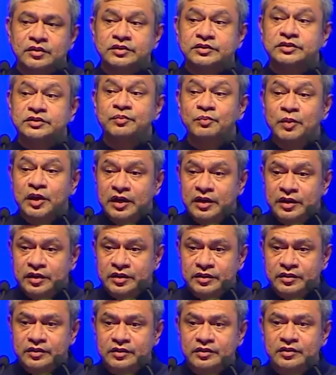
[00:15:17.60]

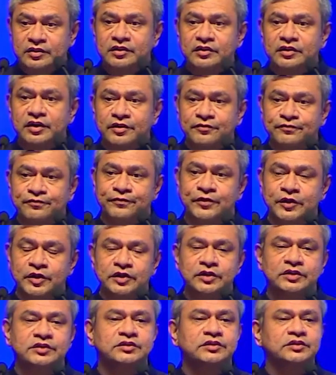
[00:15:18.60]
Similar
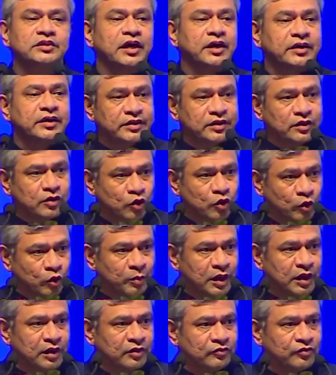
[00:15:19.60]
efforts at the
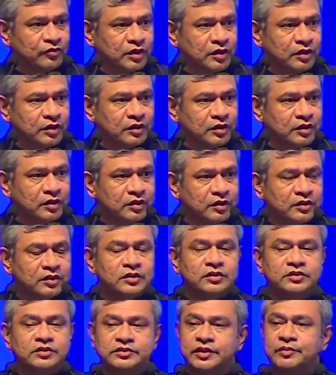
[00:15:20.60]
global level,
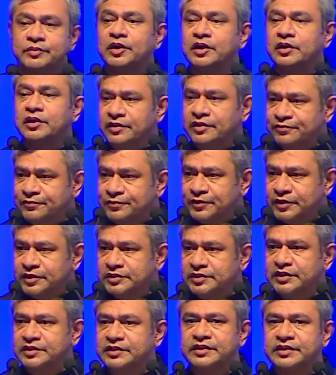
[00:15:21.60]
similar
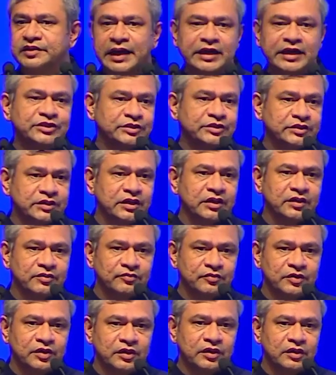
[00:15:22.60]
efforts at the national
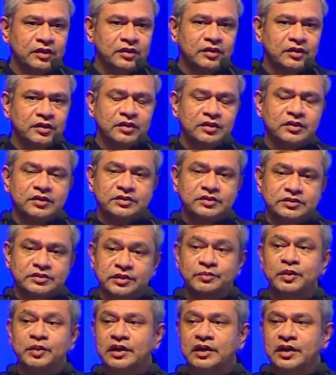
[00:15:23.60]
level,
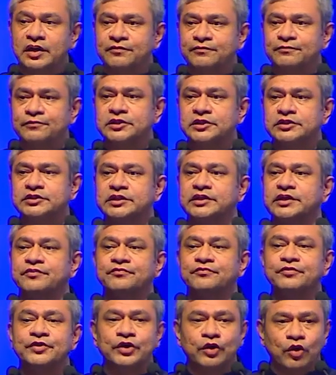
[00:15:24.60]
similar efforts at
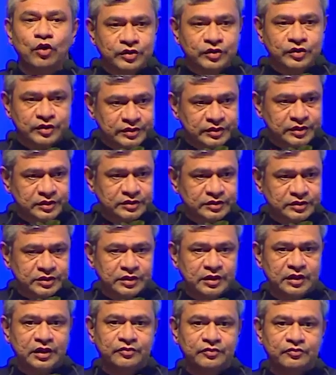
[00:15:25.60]
every
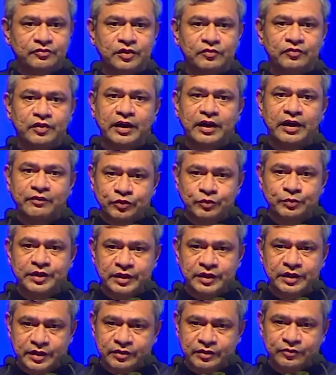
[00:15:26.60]
organizational level will have to
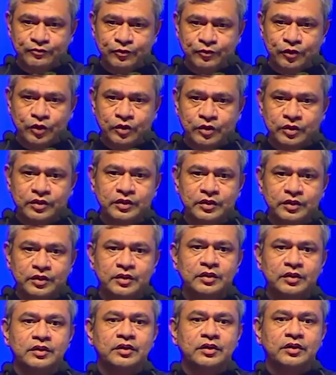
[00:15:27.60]
be taken for
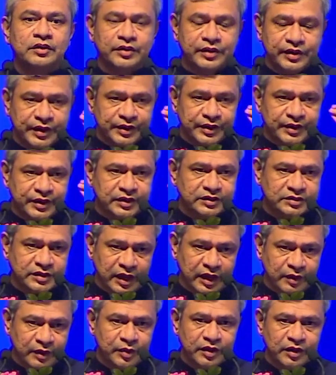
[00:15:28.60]
creating
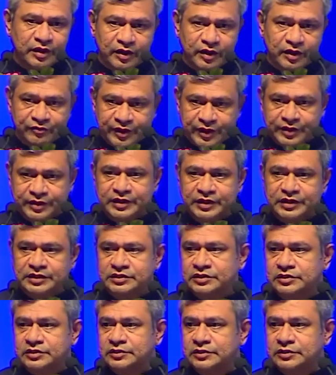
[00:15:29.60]
cyber
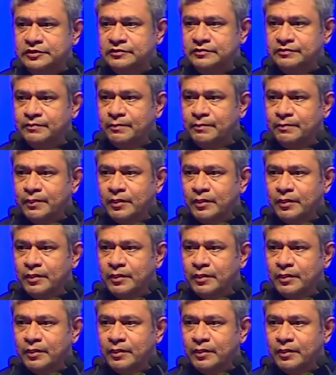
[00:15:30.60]
awareness,